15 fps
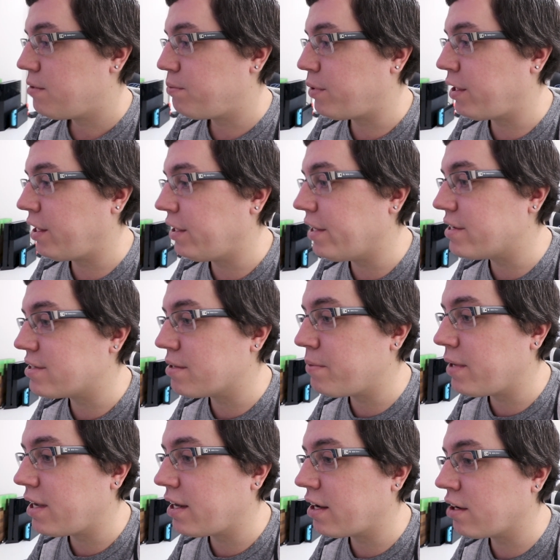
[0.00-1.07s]
But at least let
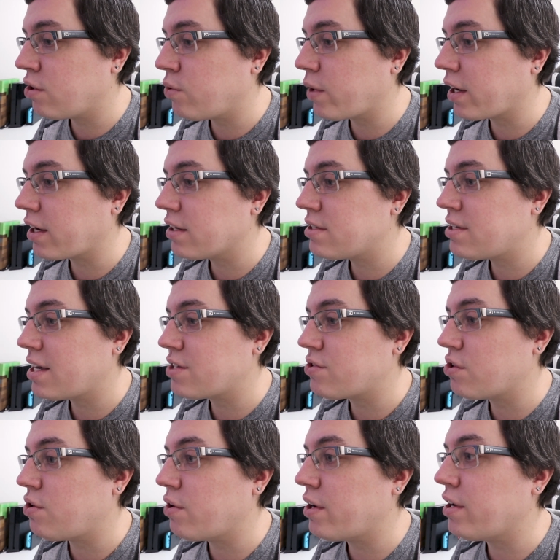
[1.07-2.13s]
me get a quick test
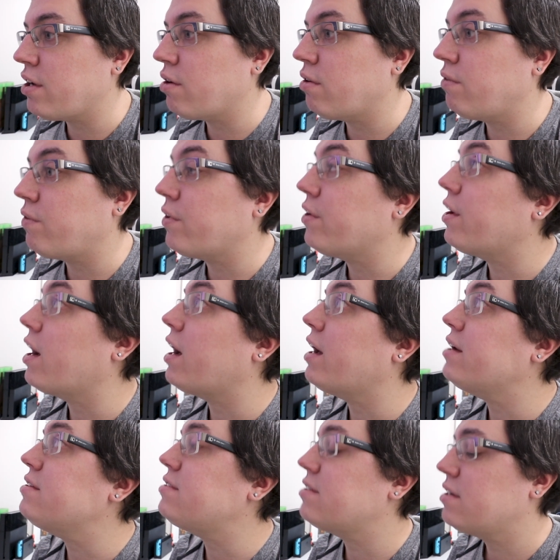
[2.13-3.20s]
recording going for you
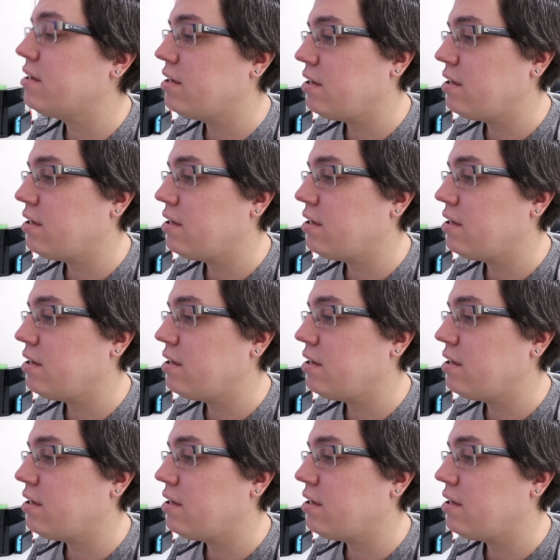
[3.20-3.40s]
guys.